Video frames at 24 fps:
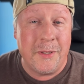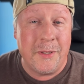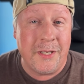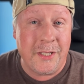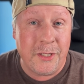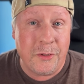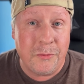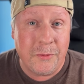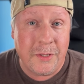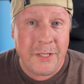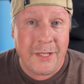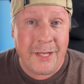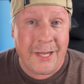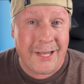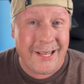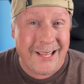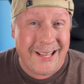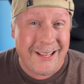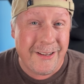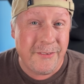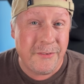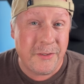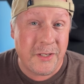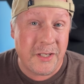anyway, I
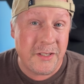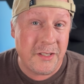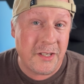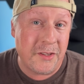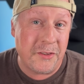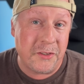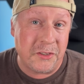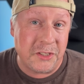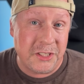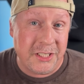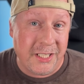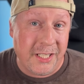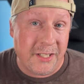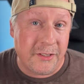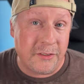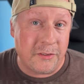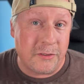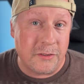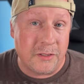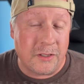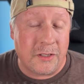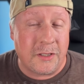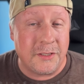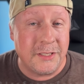have another channel
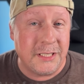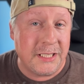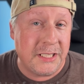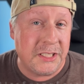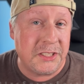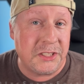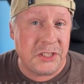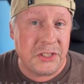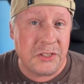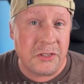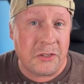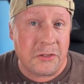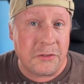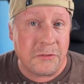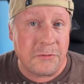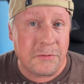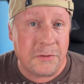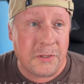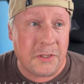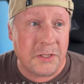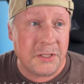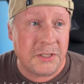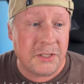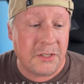called It's Sean
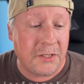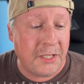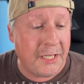Foster,